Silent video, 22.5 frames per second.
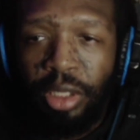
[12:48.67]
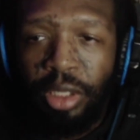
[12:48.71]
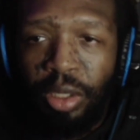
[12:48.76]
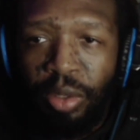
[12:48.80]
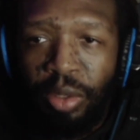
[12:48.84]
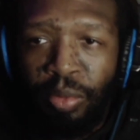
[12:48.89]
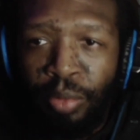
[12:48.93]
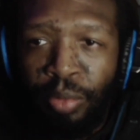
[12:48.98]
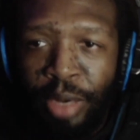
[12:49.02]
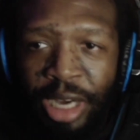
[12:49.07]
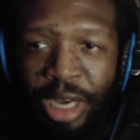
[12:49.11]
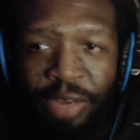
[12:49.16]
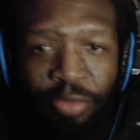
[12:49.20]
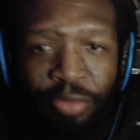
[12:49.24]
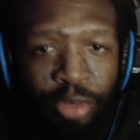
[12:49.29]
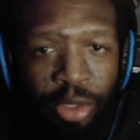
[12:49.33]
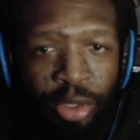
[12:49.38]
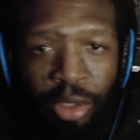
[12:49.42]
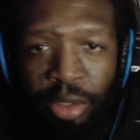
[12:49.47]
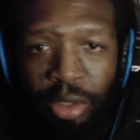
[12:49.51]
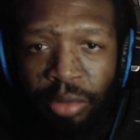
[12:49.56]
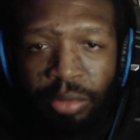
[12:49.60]

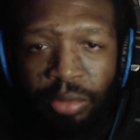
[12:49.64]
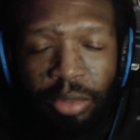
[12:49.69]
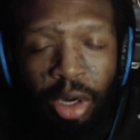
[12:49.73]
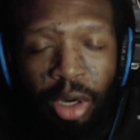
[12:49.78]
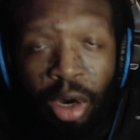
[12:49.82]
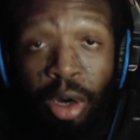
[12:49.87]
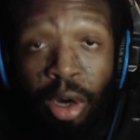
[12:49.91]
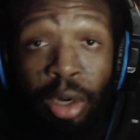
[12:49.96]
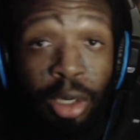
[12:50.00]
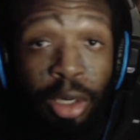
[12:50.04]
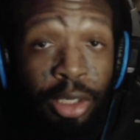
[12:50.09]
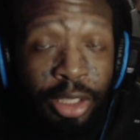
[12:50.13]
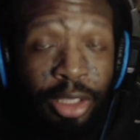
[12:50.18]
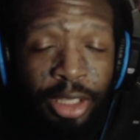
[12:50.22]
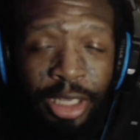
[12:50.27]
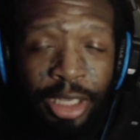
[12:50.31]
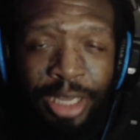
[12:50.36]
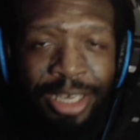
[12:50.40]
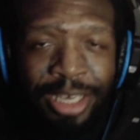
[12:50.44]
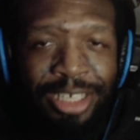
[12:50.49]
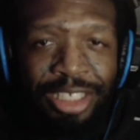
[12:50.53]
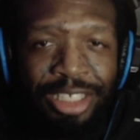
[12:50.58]
whatever hard
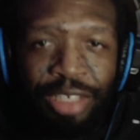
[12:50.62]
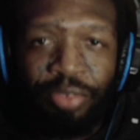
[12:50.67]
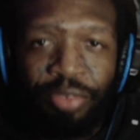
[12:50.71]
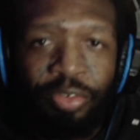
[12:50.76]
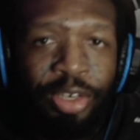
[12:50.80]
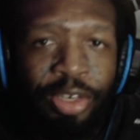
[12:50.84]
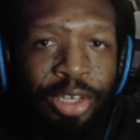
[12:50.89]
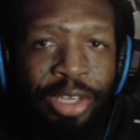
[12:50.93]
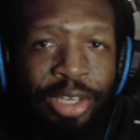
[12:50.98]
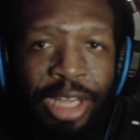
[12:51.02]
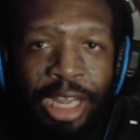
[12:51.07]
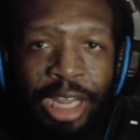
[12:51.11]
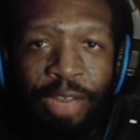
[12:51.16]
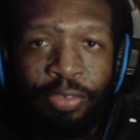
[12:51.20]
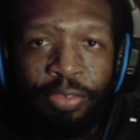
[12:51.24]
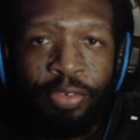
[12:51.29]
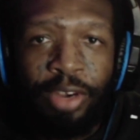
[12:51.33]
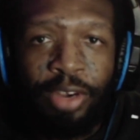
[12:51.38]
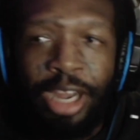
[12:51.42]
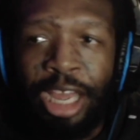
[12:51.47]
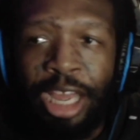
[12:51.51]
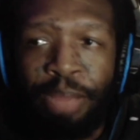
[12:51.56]
things in real life
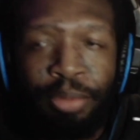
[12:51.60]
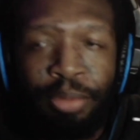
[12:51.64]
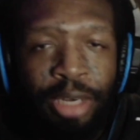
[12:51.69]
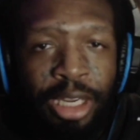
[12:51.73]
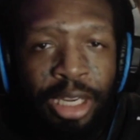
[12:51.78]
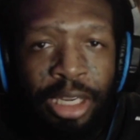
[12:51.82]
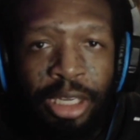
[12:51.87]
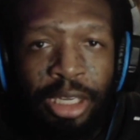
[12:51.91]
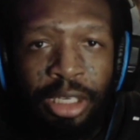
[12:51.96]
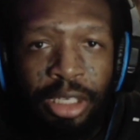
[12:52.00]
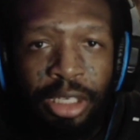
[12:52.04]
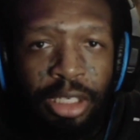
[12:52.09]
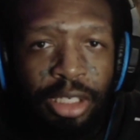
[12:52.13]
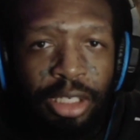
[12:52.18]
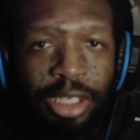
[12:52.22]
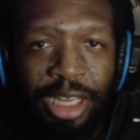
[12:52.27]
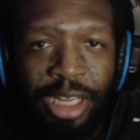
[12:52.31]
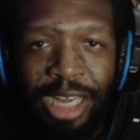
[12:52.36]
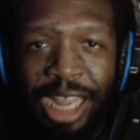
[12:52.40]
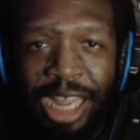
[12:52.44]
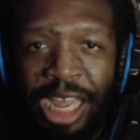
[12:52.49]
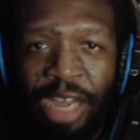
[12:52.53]
are happening
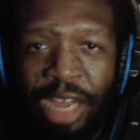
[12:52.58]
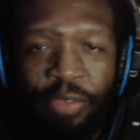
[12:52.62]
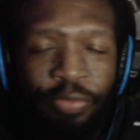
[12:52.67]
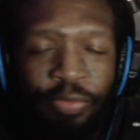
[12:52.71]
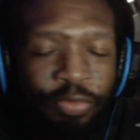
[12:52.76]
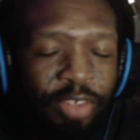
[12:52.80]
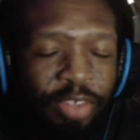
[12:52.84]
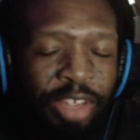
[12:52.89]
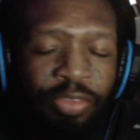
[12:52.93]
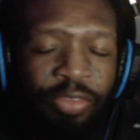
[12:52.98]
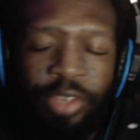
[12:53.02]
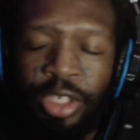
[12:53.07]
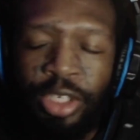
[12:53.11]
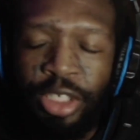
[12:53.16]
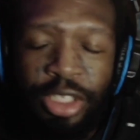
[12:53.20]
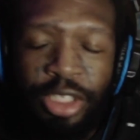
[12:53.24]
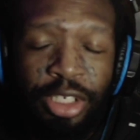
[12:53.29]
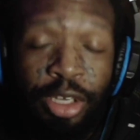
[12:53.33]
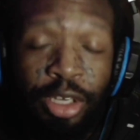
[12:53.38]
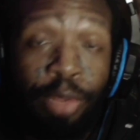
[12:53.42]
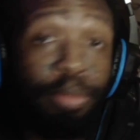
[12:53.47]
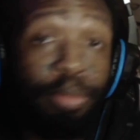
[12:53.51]
and have even
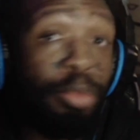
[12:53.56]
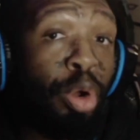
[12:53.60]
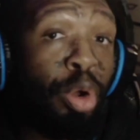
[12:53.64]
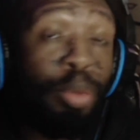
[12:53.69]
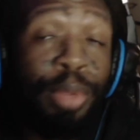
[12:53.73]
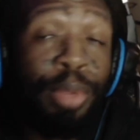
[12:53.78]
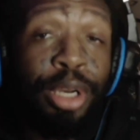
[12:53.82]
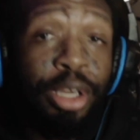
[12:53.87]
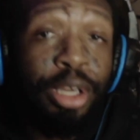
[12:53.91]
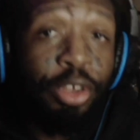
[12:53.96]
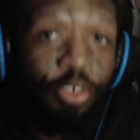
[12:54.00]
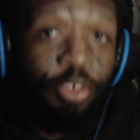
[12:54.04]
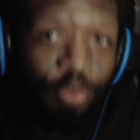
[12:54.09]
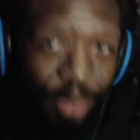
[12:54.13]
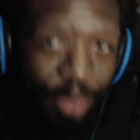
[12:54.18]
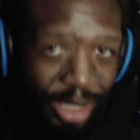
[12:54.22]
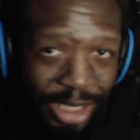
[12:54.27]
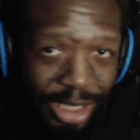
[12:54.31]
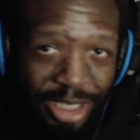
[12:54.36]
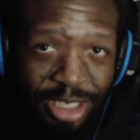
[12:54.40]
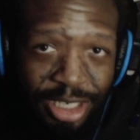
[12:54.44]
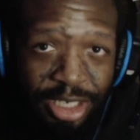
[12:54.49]
just a moment of
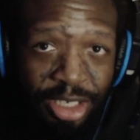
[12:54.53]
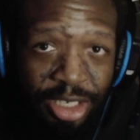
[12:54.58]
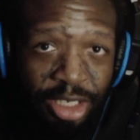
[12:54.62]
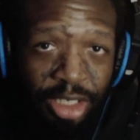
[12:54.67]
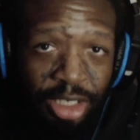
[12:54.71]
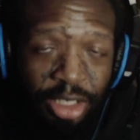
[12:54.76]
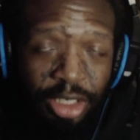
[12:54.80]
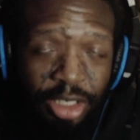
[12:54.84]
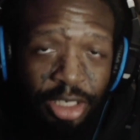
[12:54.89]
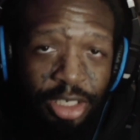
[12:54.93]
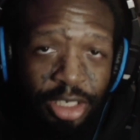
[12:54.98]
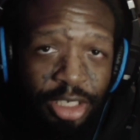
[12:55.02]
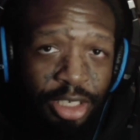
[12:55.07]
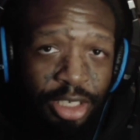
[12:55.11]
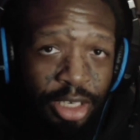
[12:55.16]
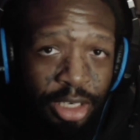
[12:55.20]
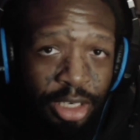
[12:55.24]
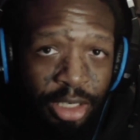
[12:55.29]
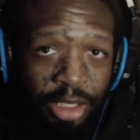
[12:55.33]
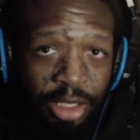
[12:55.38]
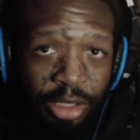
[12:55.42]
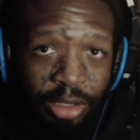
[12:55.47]
peace
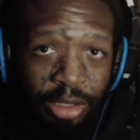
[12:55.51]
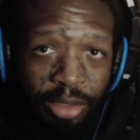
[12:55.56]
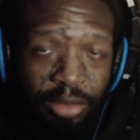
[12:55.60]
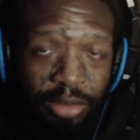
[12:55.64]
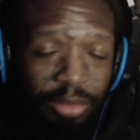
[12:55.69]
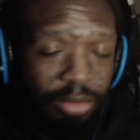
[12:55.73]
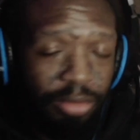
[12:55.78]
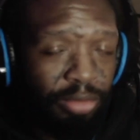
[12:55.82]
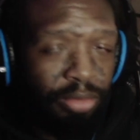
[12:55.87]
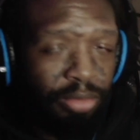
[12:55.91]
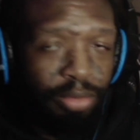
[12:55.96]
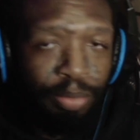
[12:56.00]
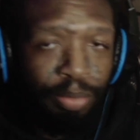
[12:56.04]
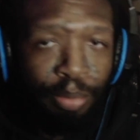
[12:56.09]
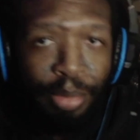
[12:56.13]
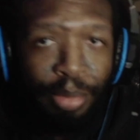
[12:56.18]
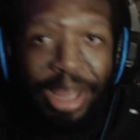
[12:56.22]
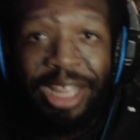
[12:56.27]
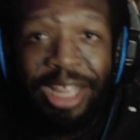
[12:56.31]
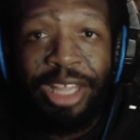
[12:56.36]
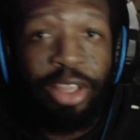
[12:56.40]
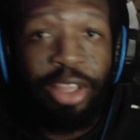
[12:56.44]
to
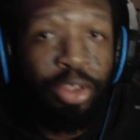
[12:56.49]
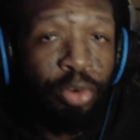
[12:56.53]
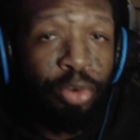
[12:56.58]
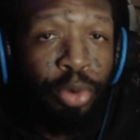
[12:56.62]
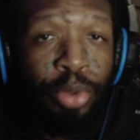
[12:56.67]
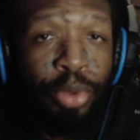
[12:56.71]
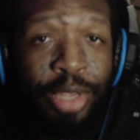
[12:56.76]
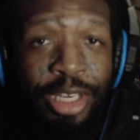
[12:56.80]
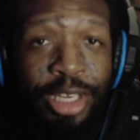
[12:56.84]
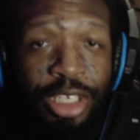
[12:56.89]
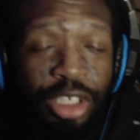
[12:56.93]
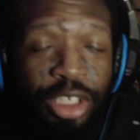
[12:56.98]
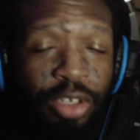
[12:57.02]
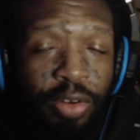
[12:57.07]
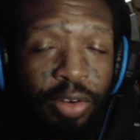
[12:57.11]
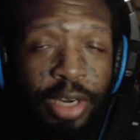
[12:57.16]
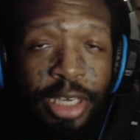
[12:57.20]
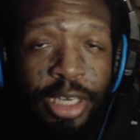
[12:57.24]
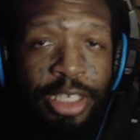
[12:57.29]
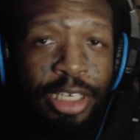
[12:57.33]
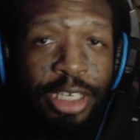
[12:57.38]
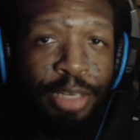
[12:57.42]
make it through this
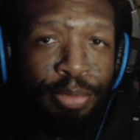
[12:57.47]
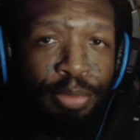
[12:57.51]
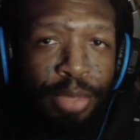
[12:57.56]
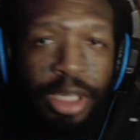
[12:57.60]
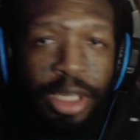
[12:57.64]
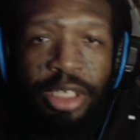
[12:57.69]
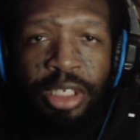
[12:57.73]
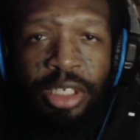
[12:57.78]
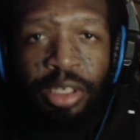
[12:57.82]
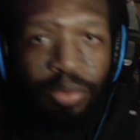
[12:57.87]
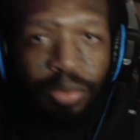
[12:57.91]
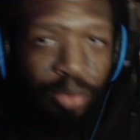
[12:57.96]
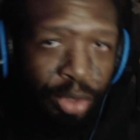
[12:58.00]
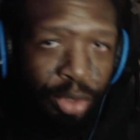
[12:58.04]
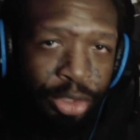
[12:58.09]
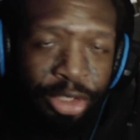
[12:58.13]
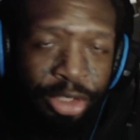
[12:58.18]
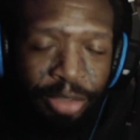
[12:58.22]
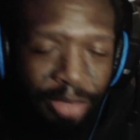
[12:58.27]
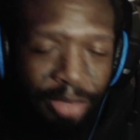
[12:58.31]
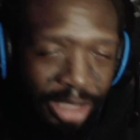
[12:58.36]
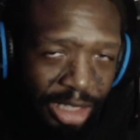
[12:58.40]
crazy mixed up world
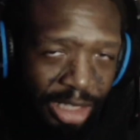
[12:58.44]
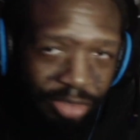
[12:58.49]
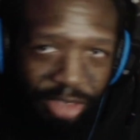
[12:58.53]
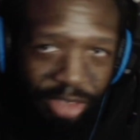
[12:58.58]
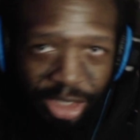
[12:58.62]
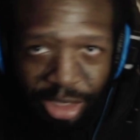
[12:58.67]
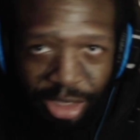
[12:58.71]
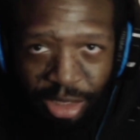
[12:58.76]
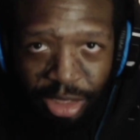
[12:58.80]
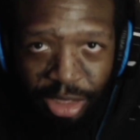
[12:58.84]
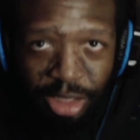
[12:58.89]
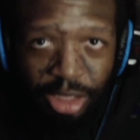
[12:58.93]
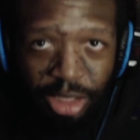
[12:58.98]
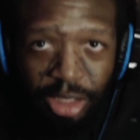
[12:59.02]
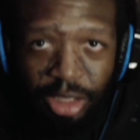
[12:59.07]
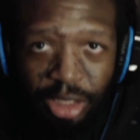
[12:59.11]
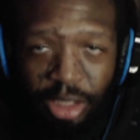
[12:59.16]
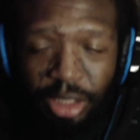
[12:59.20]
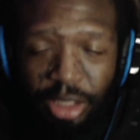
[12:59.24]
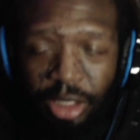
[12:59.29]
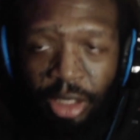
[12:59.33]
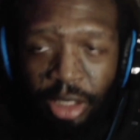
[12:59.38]
that we live in,
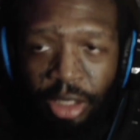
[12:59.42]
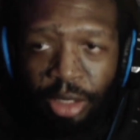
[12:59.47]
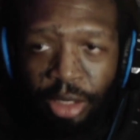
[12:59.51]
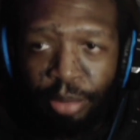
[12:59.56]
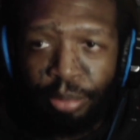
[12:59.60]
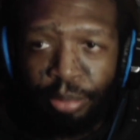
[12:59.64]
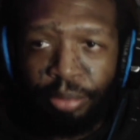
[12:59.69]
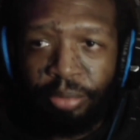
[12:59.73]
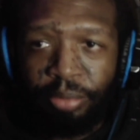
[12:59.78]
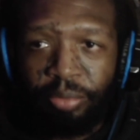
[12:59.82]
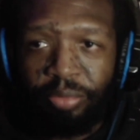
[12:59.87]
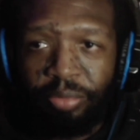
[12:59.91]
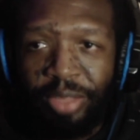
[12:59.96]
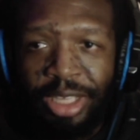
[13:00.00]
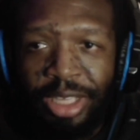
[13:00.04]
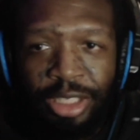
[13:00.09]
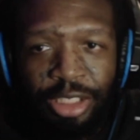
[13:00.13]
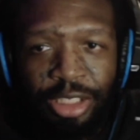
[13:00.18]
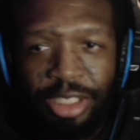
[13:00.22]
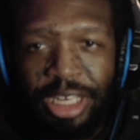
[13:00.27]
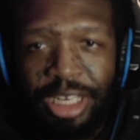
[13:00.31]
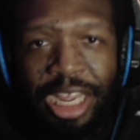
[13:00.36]
um, and
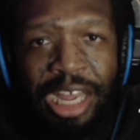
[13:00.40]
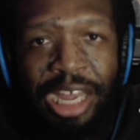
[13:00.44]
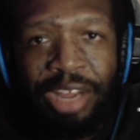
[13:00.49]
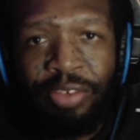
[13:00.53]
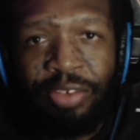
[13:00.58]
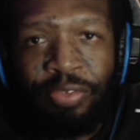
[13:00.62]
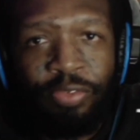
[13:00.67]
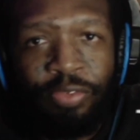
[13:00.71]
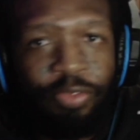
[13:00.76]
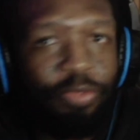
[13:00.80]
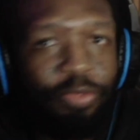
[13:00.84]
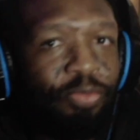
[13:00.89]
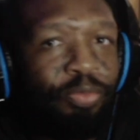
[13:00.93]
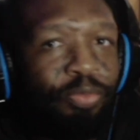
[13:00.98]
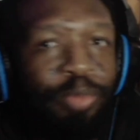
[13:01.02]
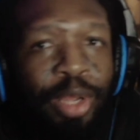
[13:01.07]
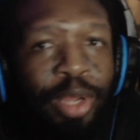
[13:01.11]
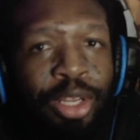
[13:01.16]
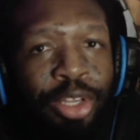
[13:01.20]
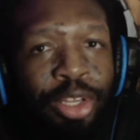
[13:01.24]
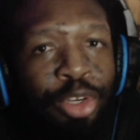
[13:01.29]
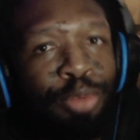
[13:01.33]
just have
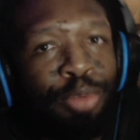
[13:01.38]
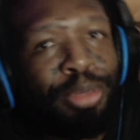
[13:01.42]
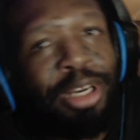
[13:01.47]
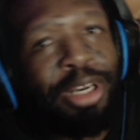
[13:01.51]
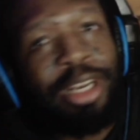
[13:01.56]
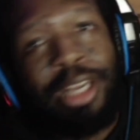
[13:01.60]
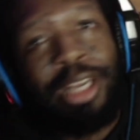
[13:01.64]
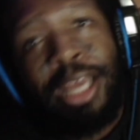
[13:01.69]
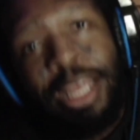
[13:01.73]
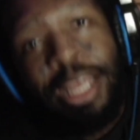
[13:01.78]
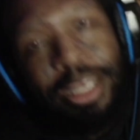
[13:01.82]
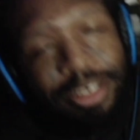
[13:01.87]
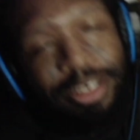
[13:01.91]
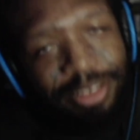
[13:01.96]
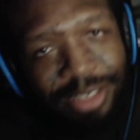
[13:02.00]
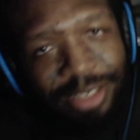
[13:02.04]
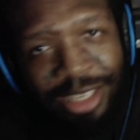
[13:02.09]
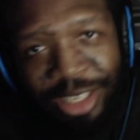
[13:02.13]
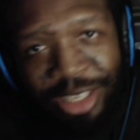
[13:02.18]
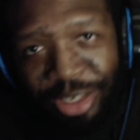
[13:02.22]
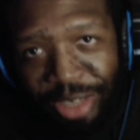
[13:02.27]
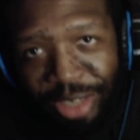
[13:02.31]
a little bit of light
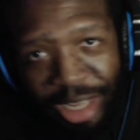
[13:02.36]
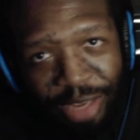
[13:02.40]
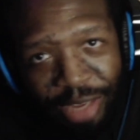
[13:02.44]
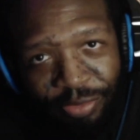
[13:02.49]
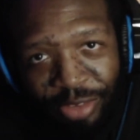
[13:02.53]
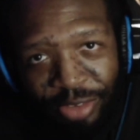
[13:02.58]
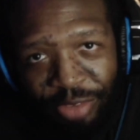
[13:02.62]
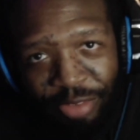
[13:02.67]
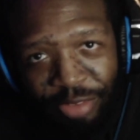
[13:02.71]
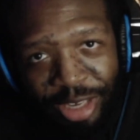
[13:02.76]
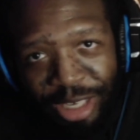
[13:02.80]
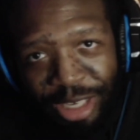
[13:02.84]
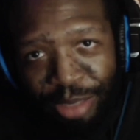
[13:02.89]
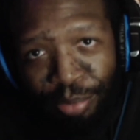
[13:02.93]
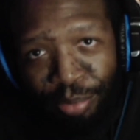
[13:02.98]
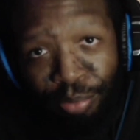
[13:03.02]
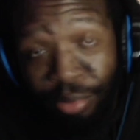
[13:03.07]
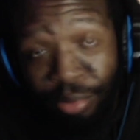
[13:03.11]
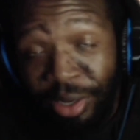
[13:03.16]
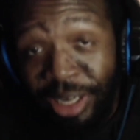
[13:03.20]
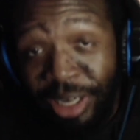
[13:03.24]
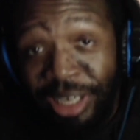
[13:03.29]
in their life. And if I can
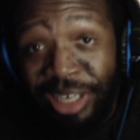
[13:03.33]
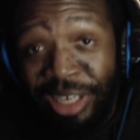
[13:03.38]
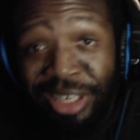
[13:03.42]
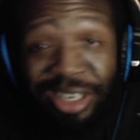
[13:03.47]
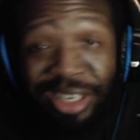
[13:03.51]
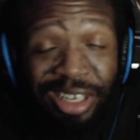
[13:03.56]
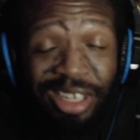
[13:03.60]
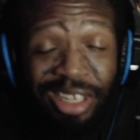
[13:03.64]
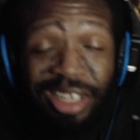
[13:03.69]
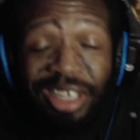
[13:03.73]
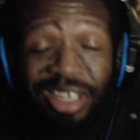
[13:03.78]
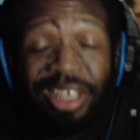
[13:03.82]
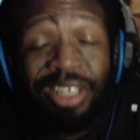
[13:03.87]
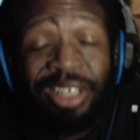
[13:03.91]
bring a